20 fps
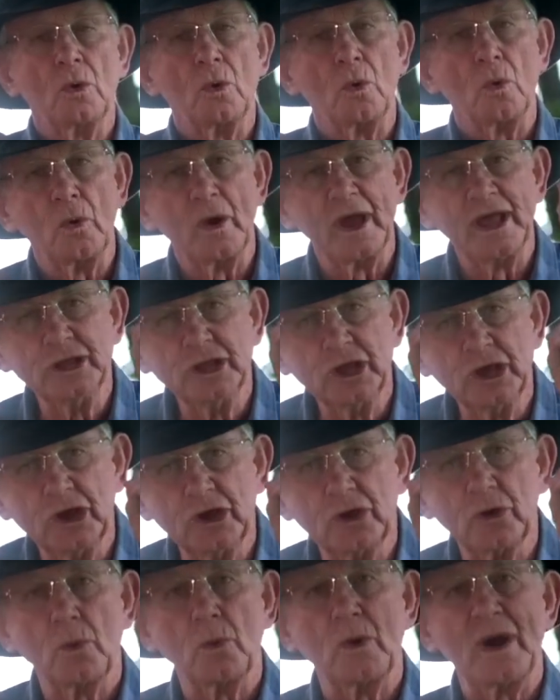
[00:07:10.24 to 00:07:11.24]
When you
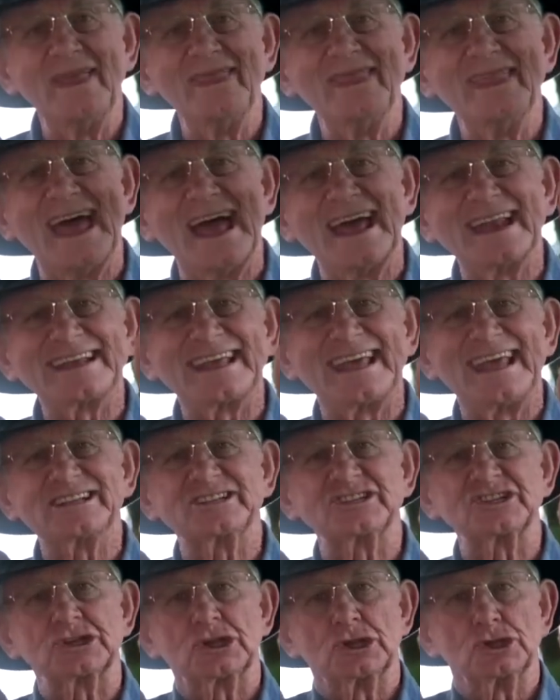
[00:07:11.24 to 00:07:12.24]
when that
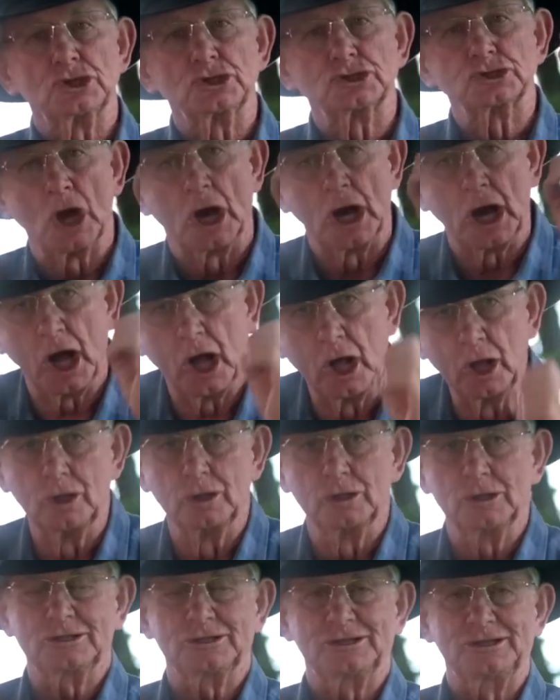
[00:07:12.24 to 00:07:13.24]
gets
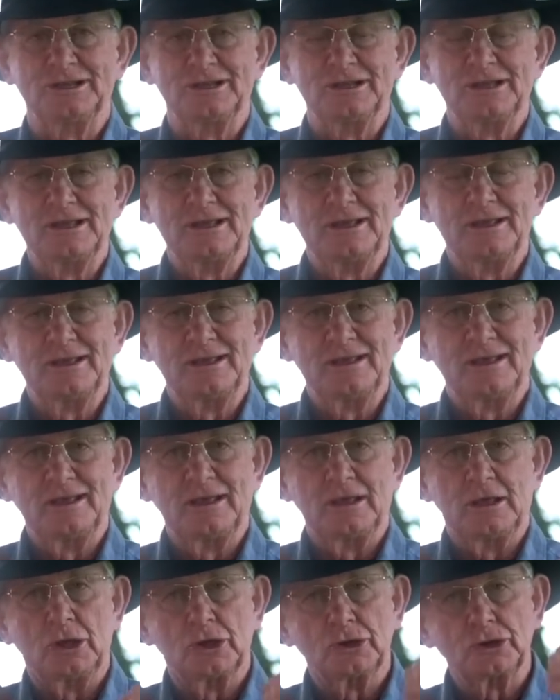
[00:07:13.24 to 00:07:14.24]
told
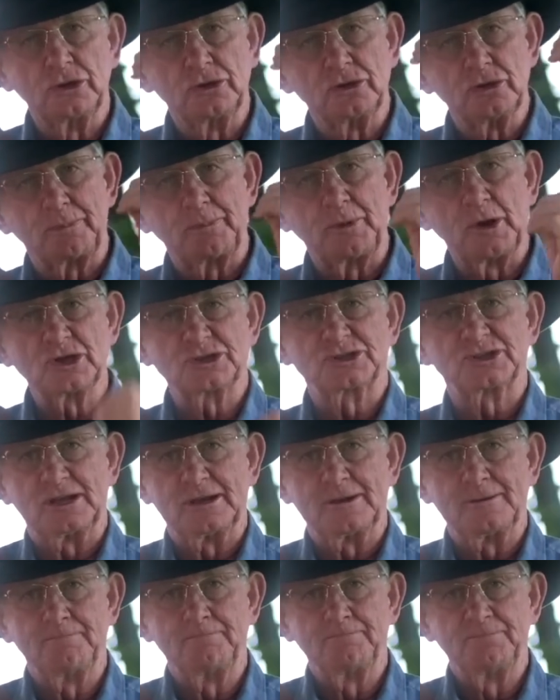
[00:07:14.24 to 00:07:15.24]
to the person
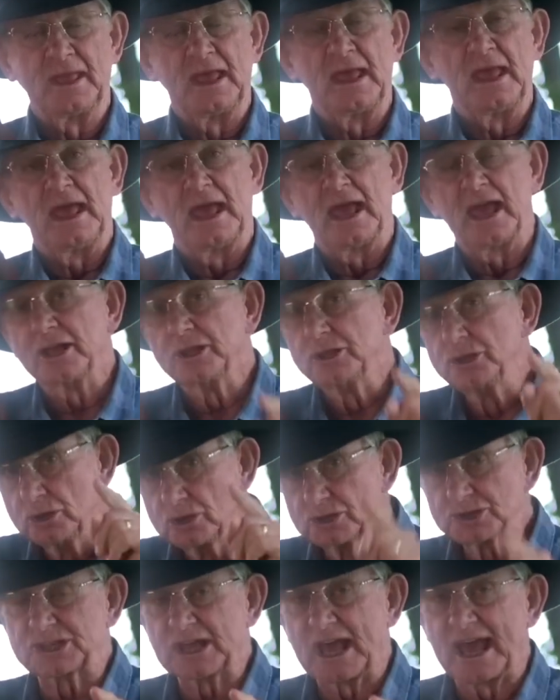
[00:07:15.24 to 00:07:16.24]
and you
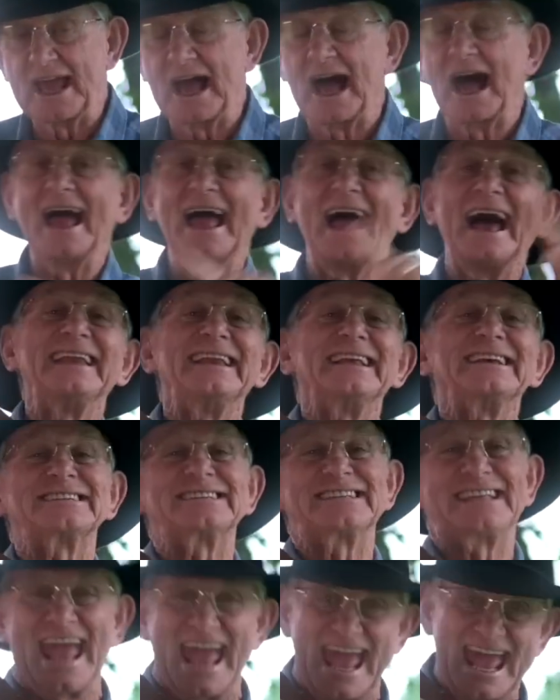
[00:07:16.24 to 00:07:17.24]
say, I
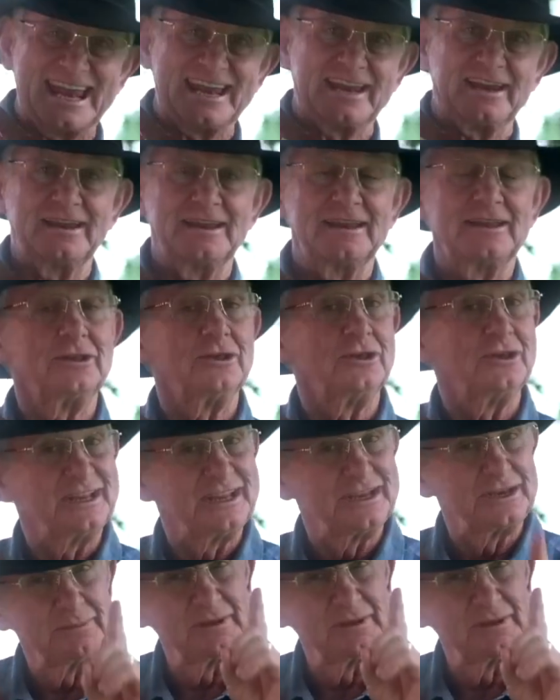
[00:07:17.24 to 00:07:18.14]
understand, you need to